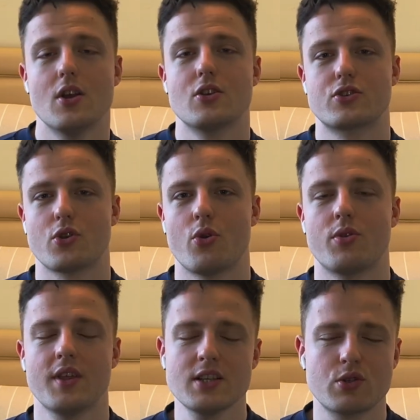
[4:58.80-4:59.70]
So
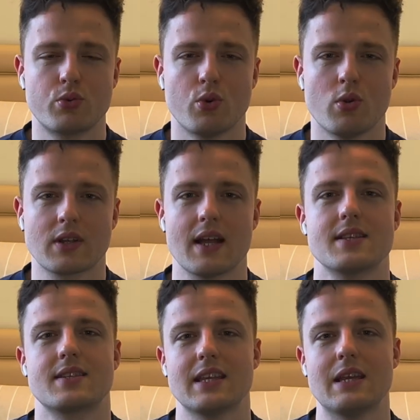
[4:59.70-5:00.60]
this rule can
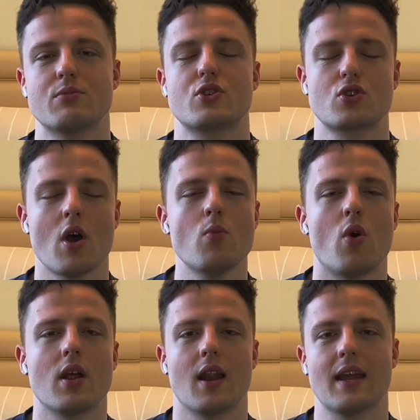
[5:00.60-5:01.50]
seem
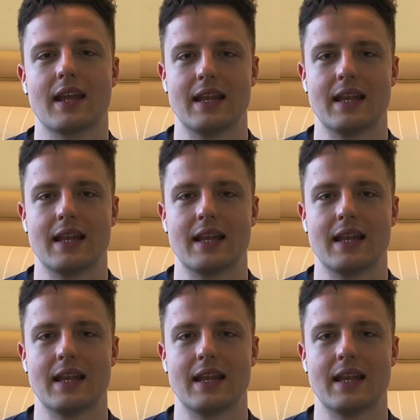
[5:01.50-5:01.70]
somewhat like a